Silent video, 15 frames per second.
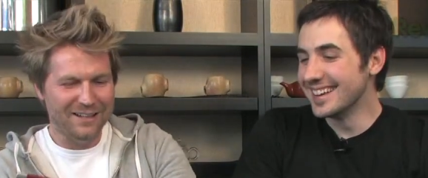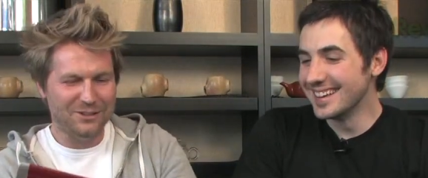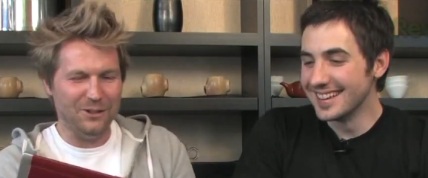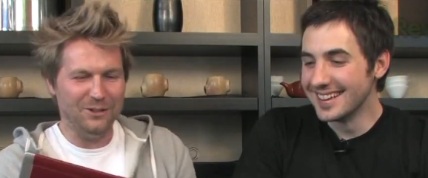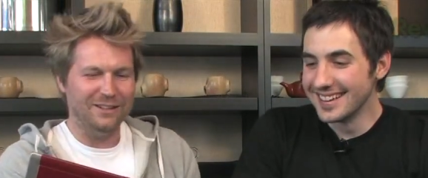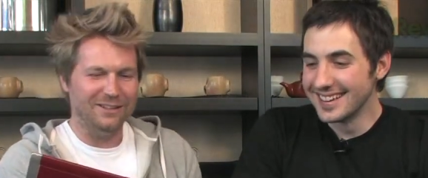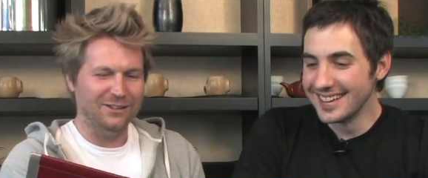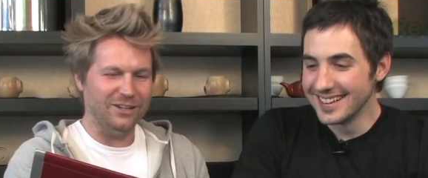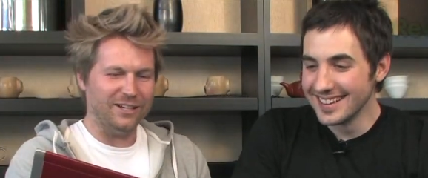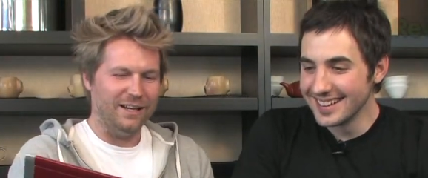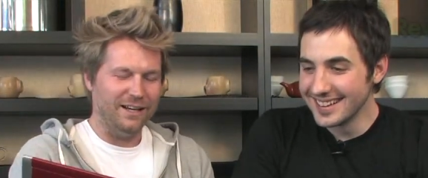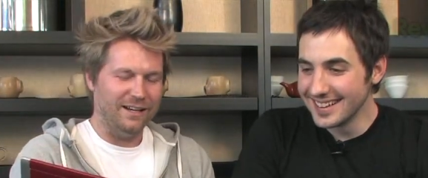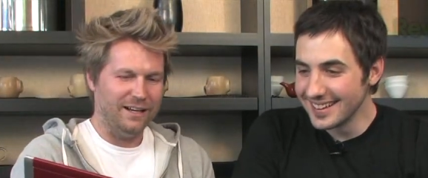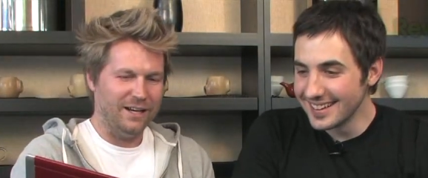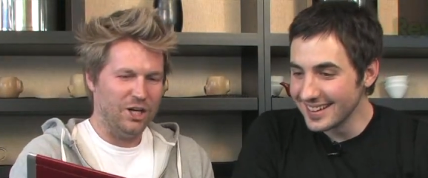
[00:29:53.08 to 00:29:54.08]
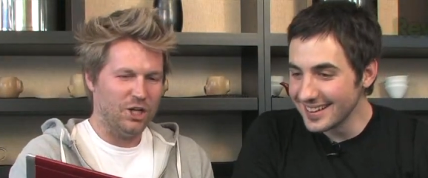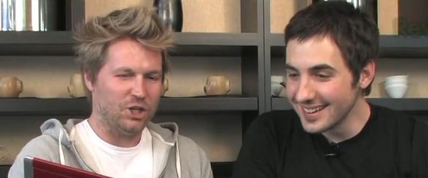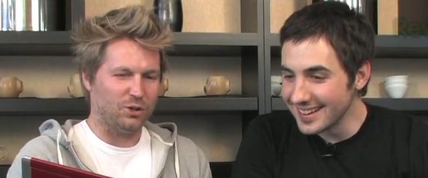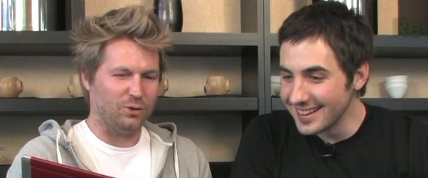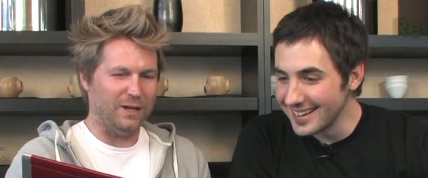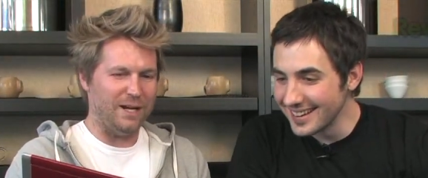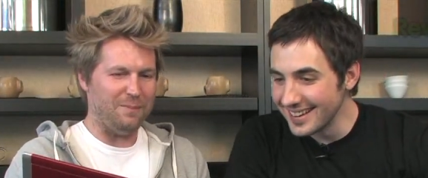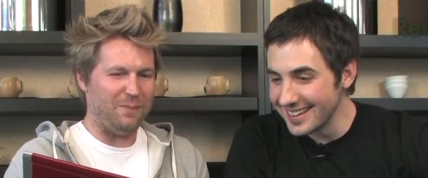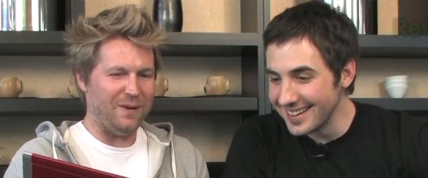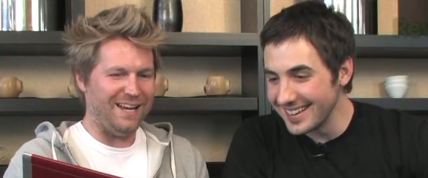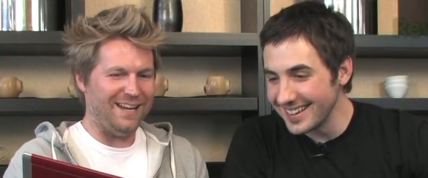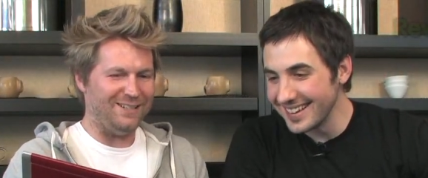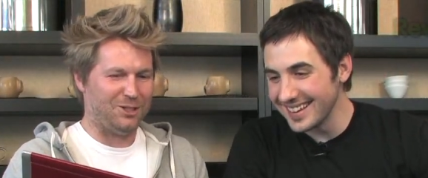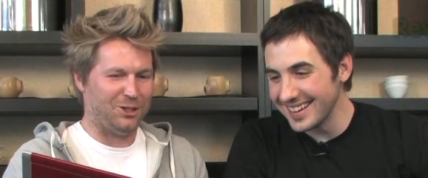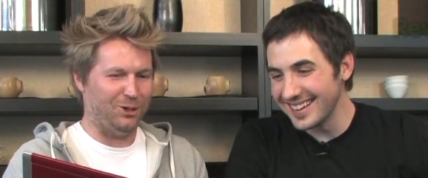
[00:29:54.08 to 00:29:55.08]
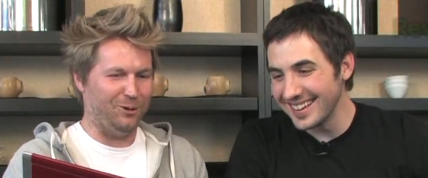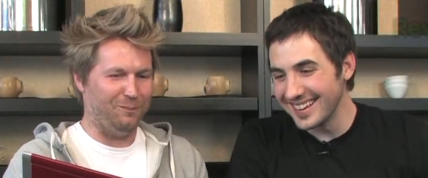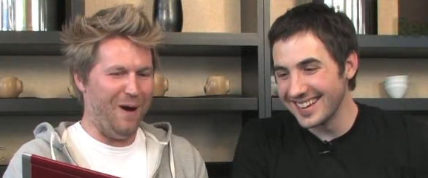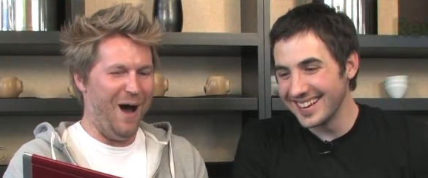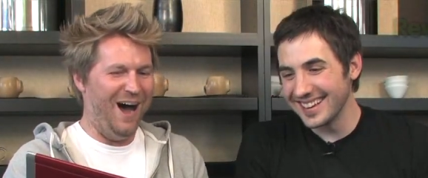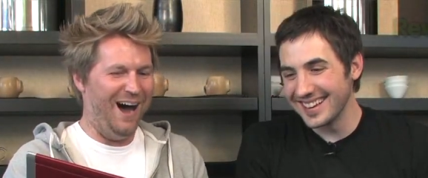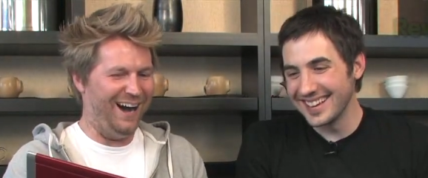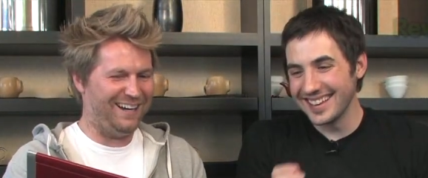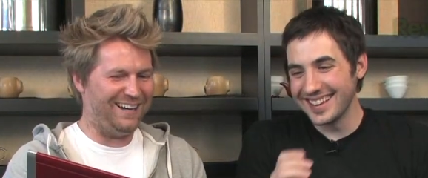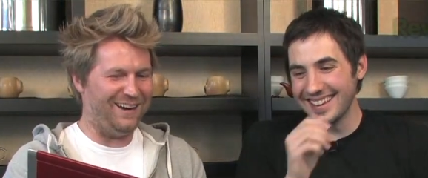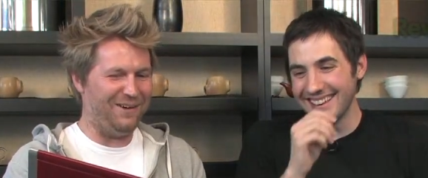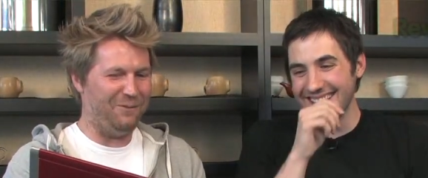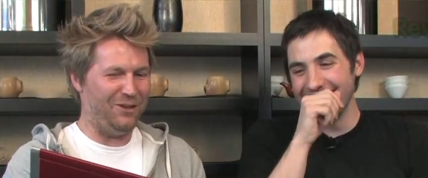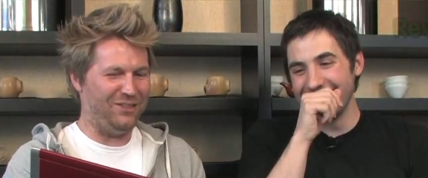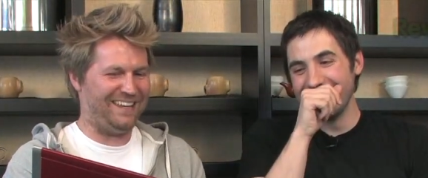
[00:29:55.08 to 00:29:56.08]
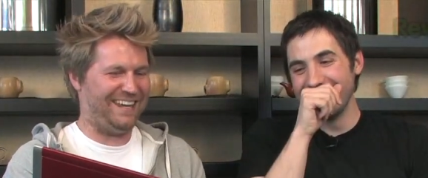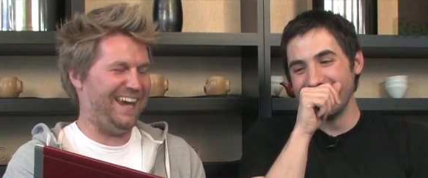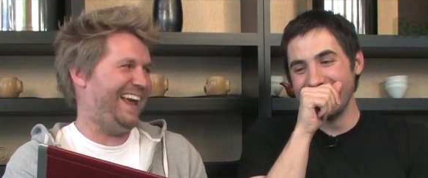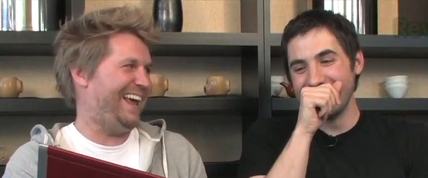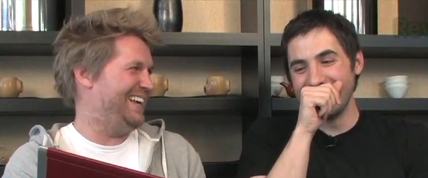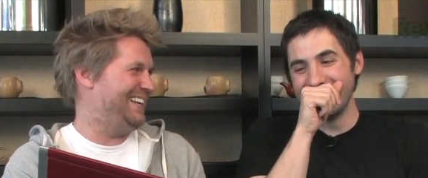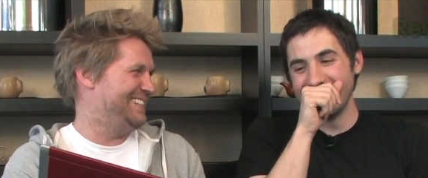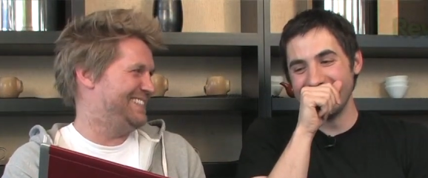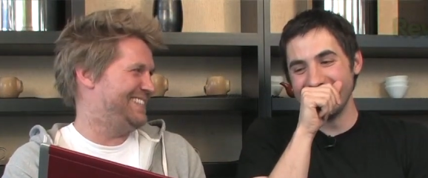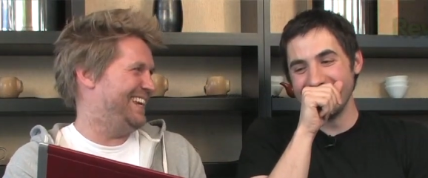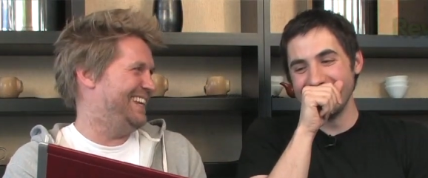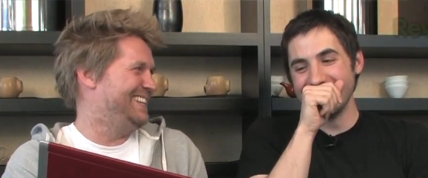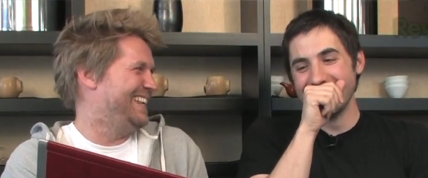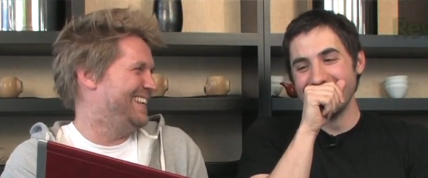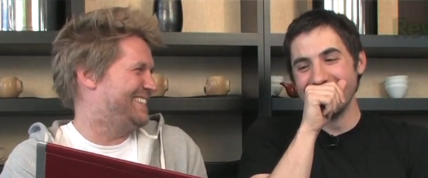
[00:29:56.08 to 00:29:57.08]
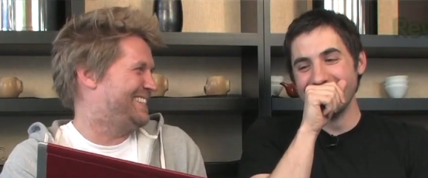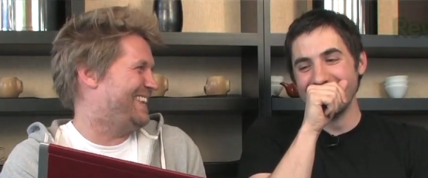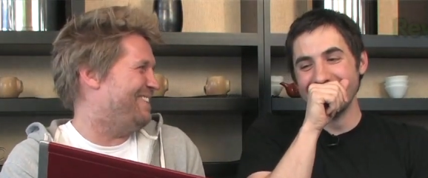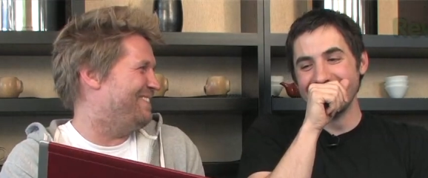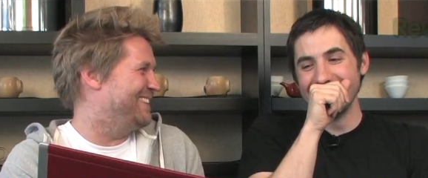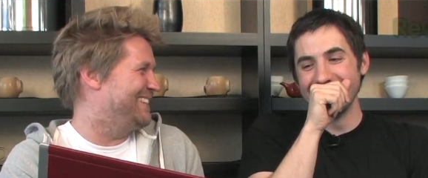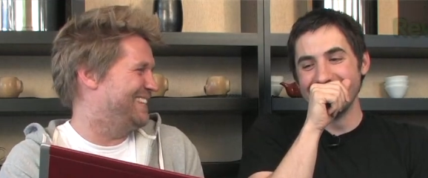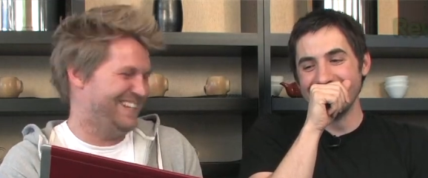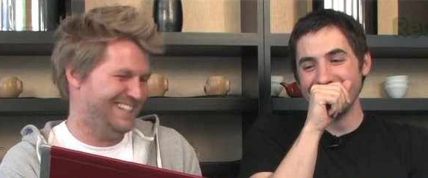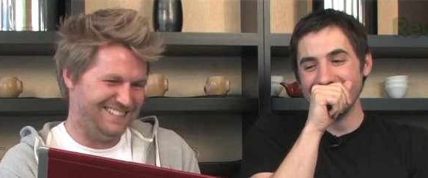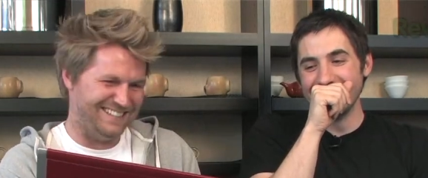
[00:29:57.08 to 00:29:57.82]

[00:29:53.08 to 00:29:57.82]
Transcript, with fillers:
Speaker 1: Dude, look, creepy Chewbacca with kids in the 70s.